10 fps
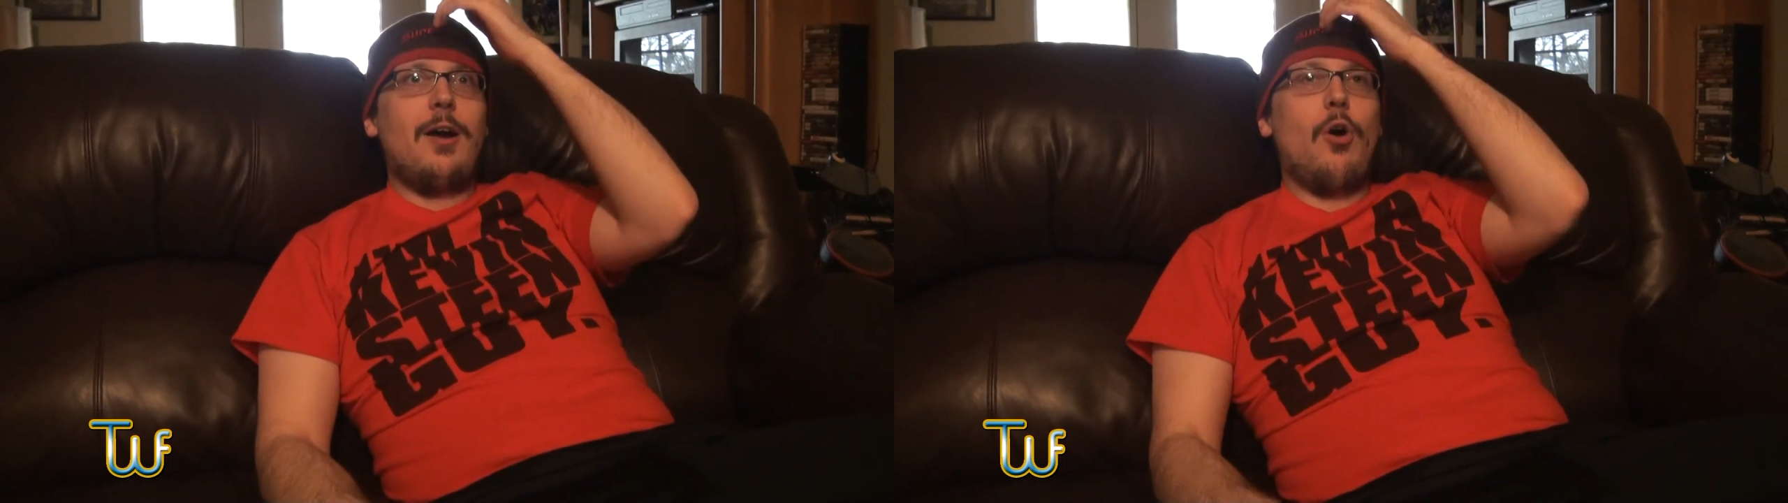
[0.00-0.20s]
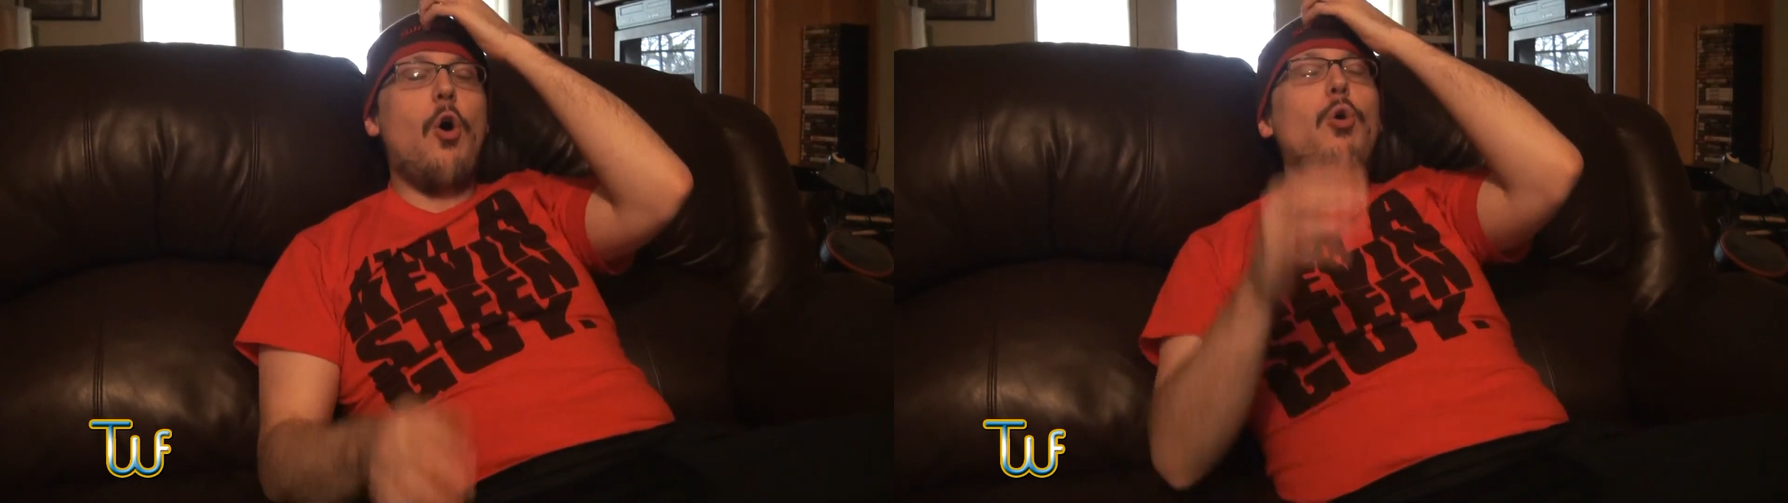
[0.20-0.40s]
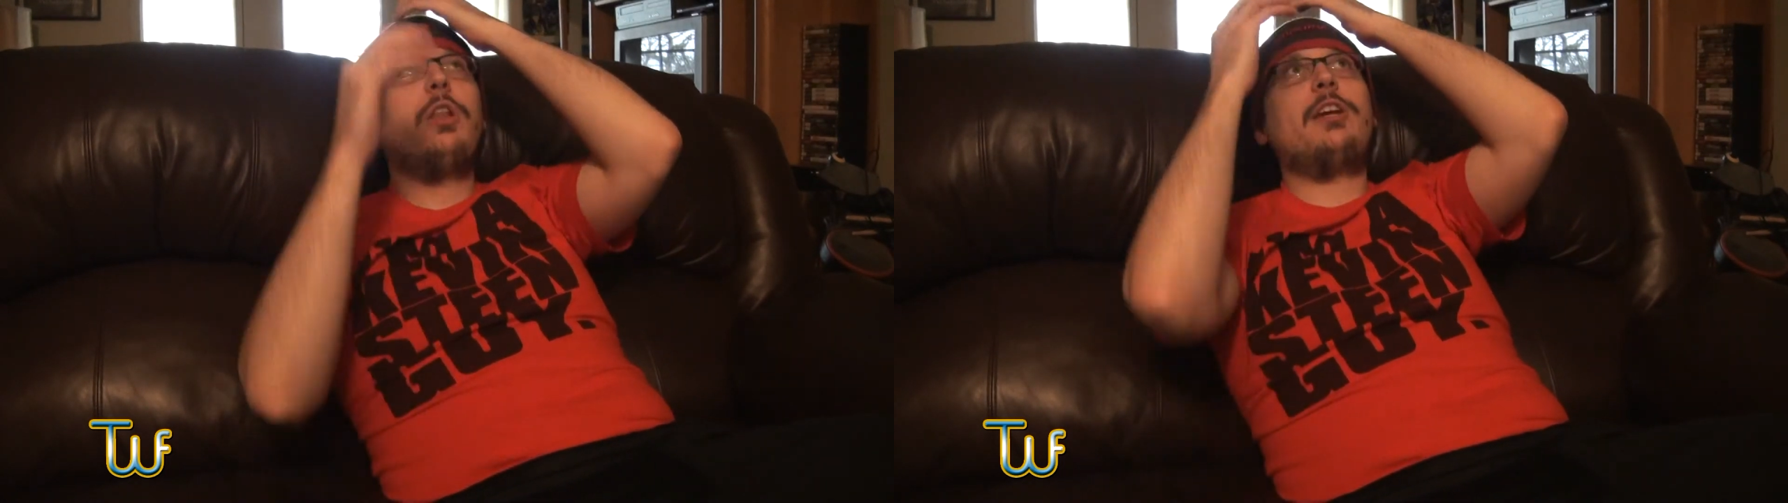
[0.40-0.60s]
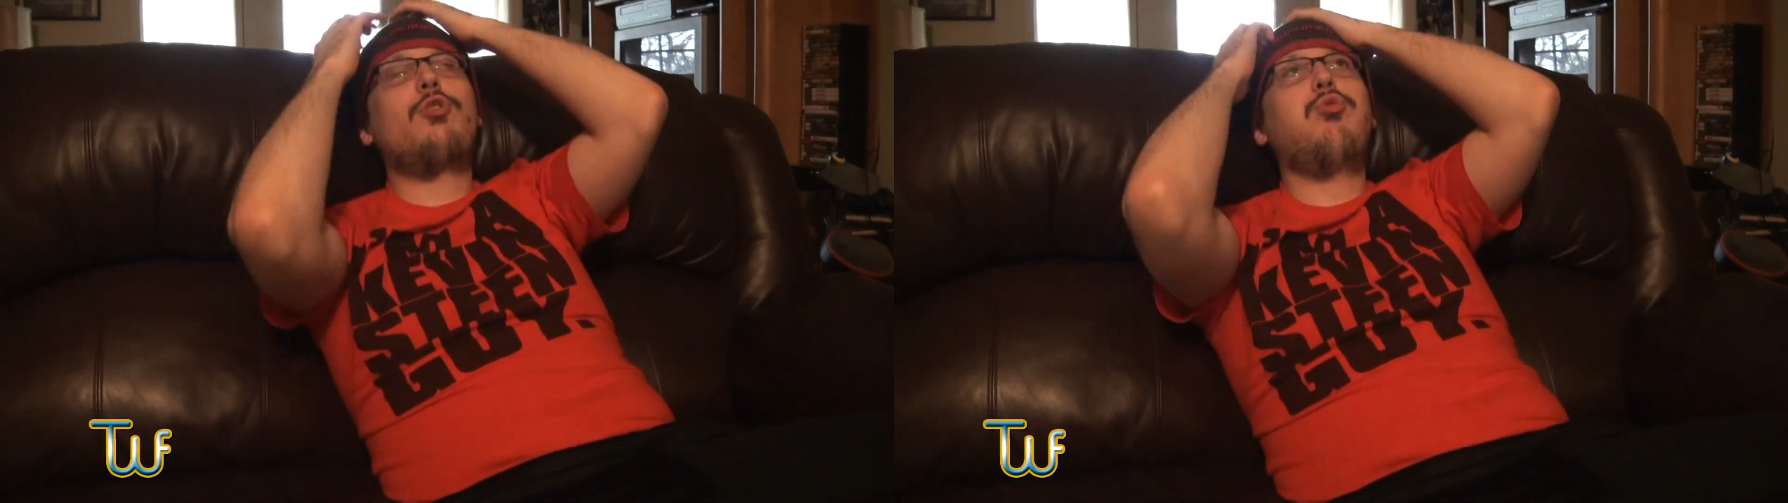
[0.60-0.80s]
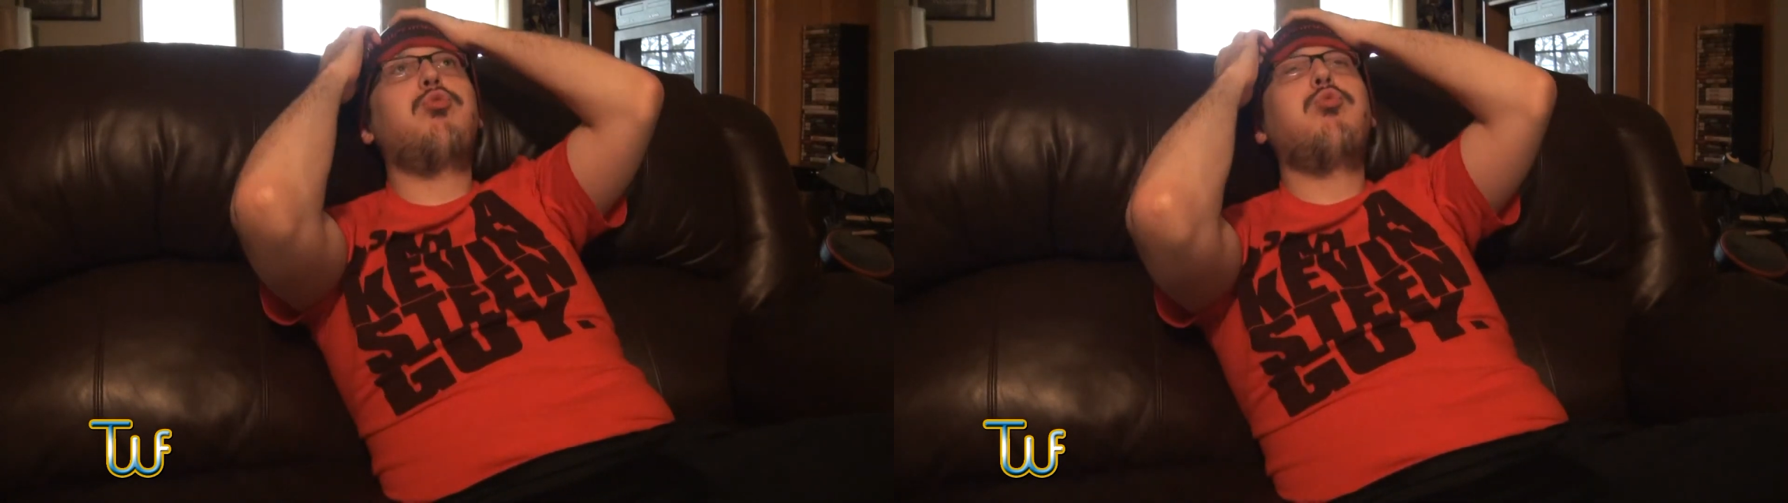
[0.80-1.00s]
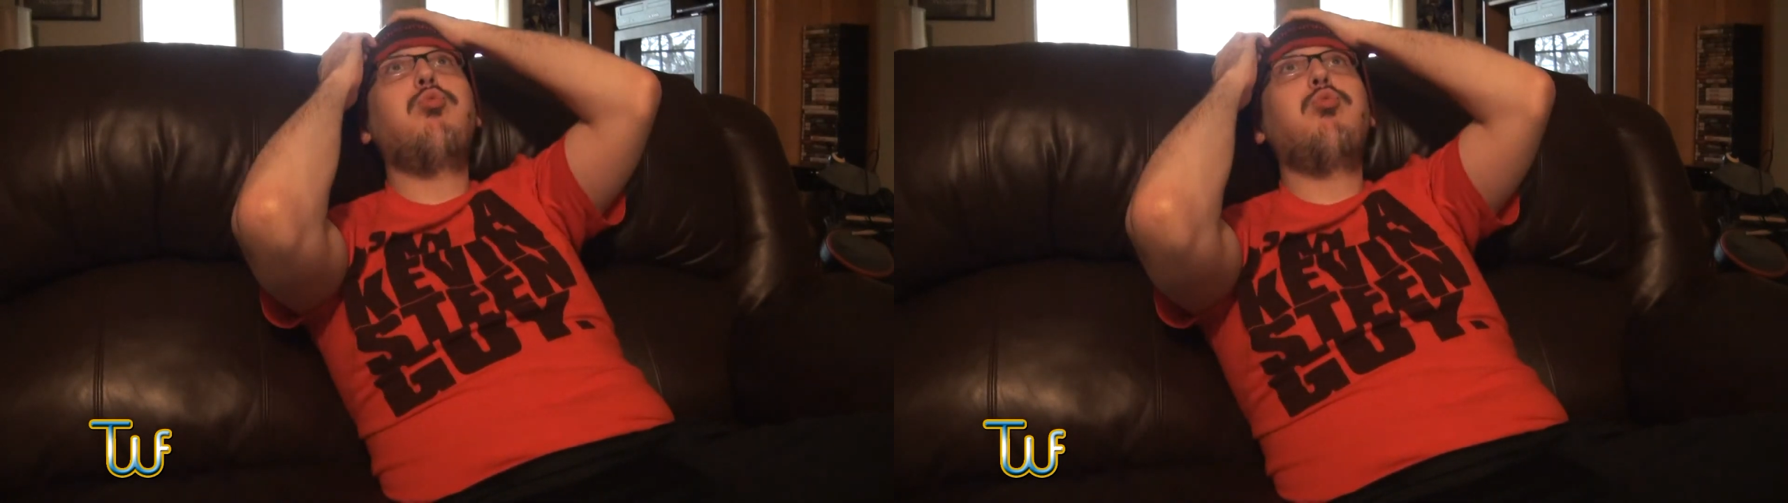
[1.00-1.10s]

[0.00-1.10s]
Holy crap.